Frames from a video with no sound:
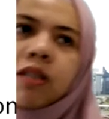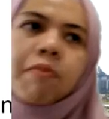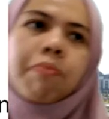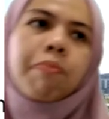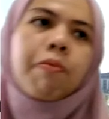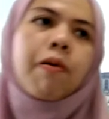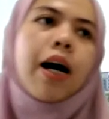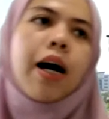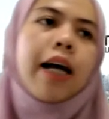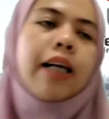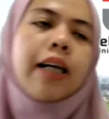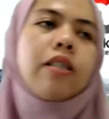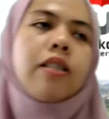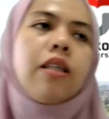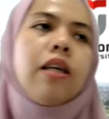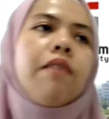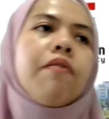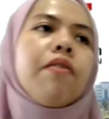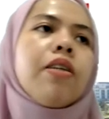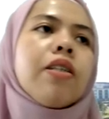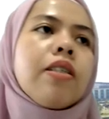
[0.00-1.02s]
surprised
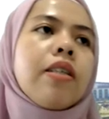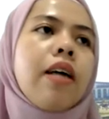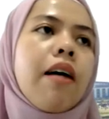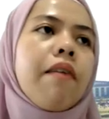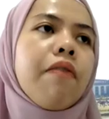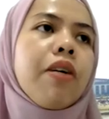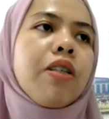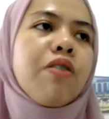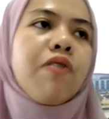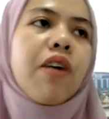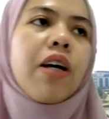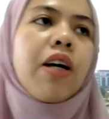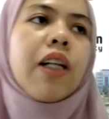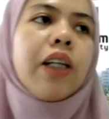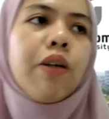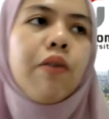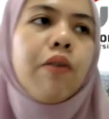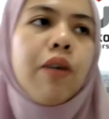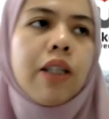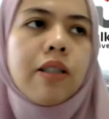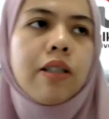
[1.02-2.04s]
if the salvage
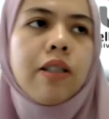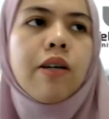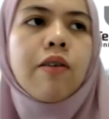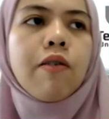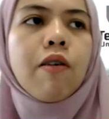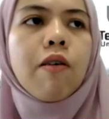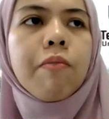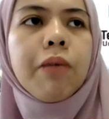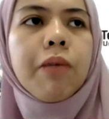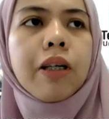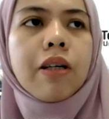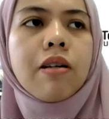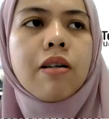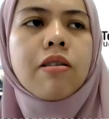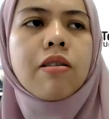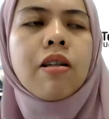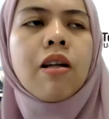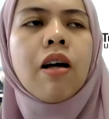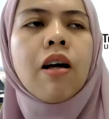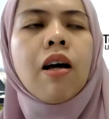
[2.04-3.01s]
value is 0, because